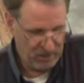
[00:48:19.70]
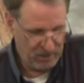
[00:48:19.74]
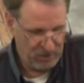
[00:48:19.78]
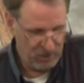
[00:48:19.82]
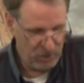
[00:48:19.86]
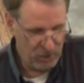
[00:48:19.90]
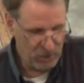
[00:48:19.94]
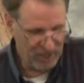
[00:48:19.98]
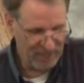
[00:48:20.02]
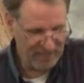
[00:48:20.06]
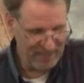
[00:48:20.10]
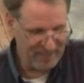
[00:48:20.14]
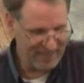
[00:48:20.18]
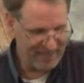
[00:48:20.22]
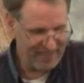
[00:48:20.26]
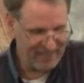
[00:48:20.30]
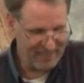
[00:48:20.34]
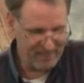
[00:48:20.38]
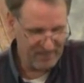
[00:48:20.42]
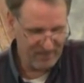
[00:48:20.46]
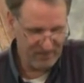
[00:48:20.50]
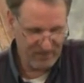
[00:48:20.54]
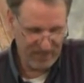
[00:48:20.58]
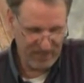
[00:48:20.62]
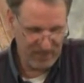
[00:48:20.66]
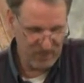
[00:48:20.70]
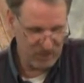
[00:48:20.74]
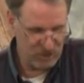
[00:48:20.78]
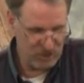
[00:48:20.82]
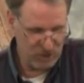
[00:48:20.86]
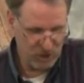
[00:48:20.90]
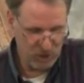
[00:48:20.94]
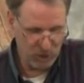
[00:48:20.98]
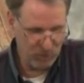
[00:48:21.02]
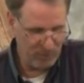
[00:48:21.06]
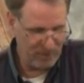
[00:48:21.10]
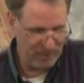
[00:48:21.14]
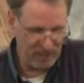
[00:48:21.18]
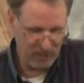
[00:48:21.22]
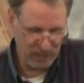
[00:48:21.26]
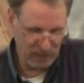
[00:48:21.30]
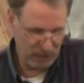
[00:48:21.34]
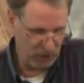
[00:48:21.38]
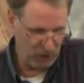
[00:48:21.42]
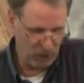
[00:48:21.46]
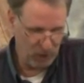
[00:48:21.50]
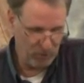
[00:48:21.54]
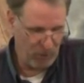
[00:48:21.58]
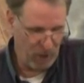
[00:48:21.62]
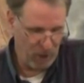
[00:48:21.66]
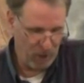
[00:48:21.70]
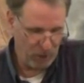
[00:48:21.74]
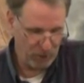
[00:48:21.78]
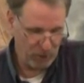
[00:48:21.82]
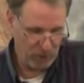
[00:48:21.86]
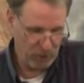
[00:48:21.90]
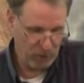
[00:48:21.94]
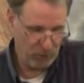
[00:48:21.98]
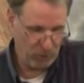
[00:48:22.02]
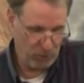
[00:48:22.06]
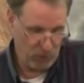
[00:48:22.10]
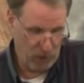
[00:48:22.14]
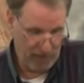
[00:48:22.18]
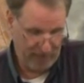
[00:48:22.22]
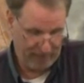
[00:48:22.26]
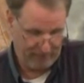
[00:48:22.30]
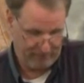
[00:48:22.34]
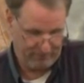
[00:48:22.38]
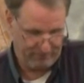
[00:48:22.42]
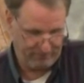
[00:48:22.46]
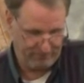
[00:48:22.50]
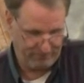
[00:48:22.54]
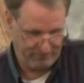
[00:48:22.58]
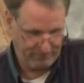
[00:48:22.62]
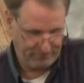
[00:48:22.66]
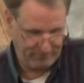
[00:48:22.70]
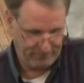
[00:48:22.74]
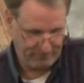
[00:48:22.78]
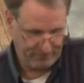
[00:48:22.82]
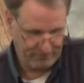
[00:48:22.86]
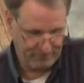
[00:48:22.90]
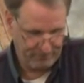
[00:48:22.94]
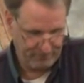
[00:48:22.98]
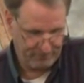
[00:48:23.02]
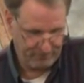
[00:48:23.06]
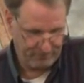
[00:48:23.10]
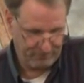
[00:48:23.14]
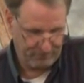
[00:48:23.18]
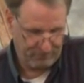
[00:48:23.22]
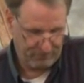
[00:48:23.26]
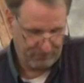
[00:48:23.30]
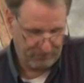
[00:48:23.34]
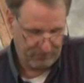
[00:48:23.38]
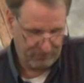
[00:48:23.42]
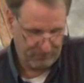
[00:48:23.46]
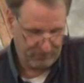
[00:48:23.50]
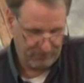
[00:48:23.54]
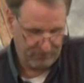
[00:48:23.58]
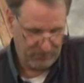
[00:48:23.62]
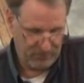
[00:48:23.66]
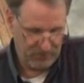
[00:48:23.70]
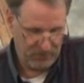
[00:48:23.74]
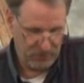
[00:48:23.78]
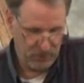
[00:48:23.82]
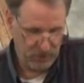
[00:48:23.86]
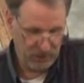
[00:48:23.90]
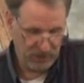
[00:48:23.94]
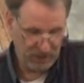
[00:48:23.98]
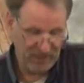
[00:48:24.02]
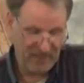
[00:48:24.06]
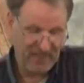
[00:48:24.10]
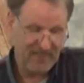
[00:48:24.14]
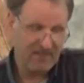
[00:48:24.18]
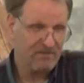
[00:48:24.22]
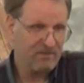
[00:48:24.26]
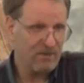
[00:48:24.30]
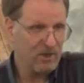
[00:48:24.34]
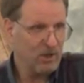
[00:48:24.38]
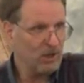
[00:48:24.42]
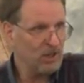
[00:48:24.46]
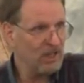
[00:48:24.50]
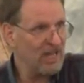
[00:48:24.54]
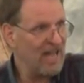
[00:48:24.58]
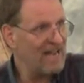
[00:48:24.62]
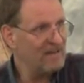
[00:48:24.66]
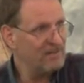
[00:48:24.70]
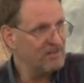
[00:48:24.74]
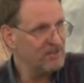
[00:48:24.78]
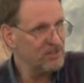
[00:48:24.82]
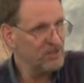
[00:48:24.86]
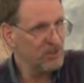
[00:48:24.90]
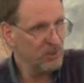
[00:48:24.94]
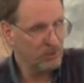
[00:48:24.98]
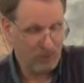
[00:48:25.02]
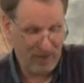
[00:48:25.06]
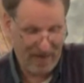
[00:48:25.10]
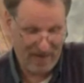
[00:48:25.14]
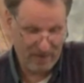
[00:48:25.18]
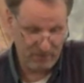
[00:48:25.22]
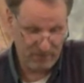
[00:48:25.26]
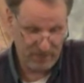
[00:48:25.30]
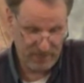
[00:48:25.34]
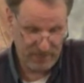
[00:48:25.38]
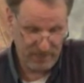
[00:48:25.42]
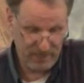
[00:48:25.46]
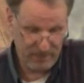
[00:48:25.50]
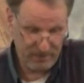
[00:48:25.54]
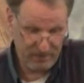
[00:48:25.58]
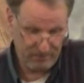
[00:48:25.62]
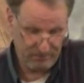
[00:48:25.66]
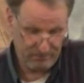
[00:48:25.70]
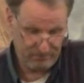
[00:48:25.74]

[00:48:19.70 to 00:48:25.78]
You can live in doom and gloom all you want. You can live your life surrounded